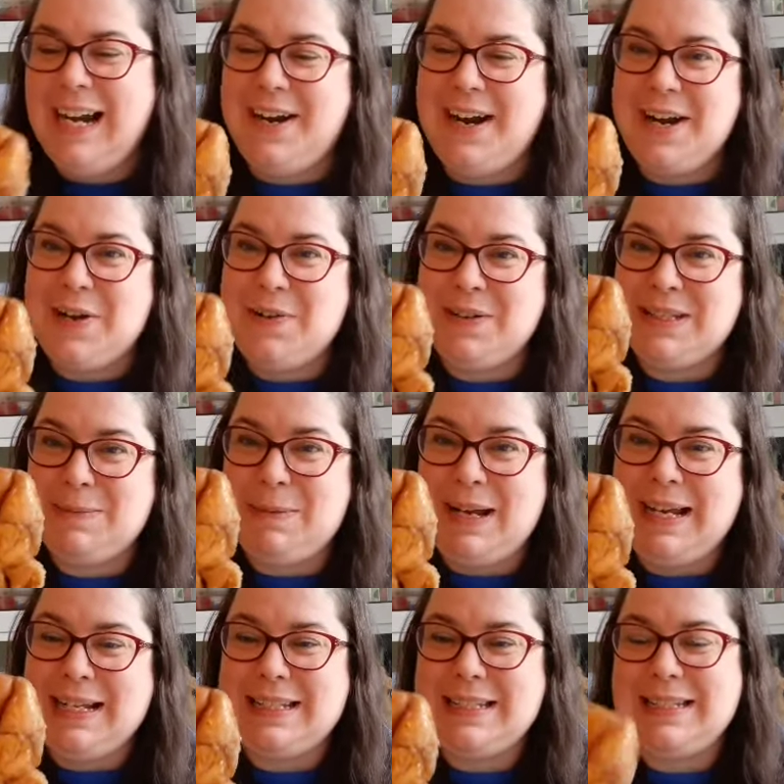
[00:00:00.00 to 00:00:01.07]
All right, who wants a
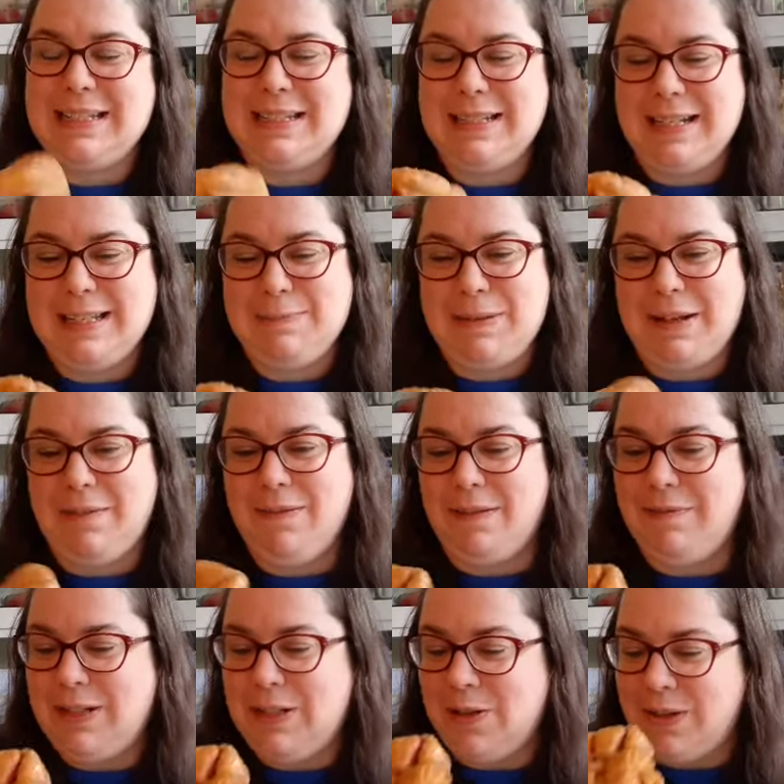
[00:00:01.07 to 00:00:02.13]
bite? Nice big
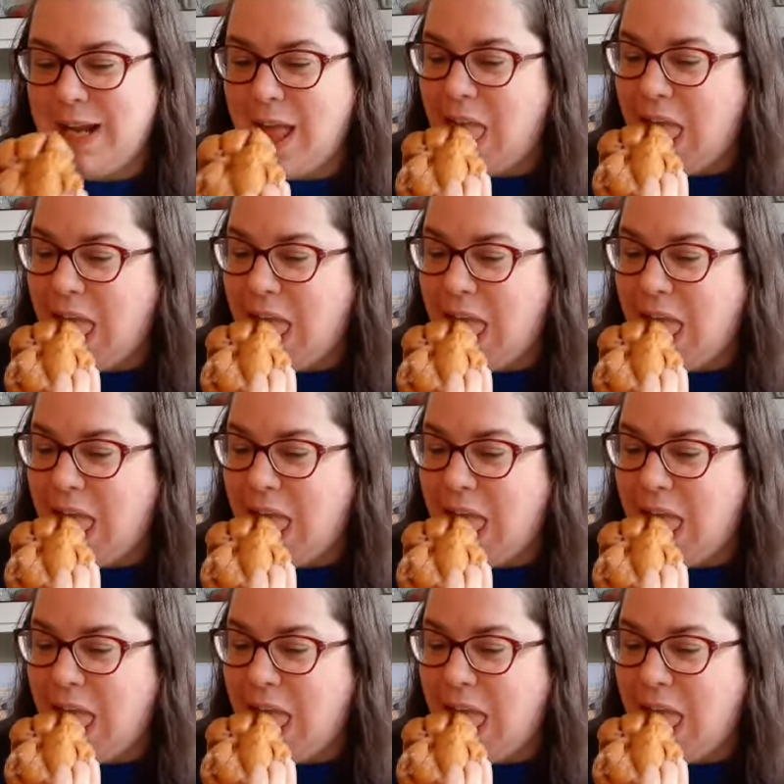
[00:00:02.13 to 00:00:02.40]
fluffy donut.